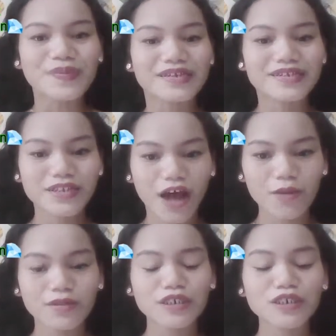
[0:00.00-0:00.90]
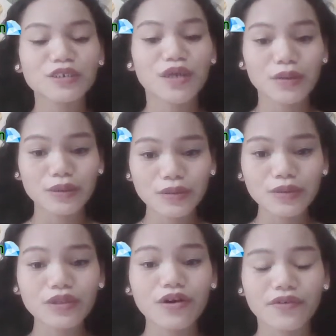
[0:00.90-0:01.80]
establish the
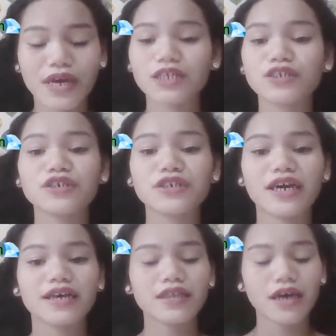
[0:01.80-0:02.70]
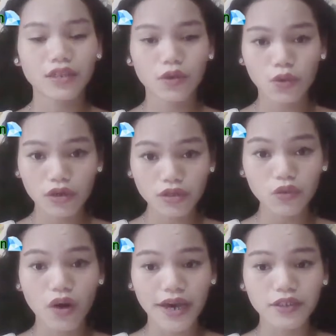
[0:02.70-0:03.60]
rule of internet and the World
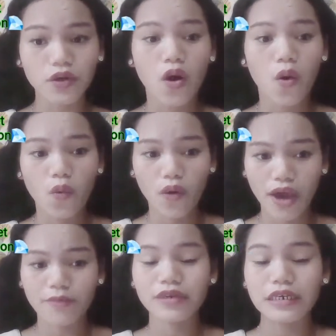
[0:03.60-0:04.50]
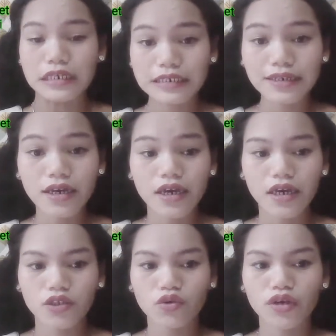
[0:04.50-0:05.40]
Wide Web in
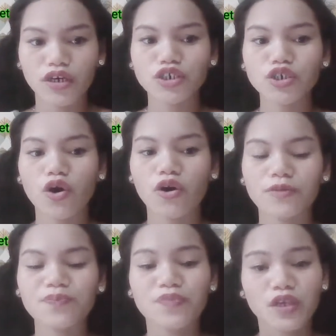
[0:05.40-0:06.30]
education.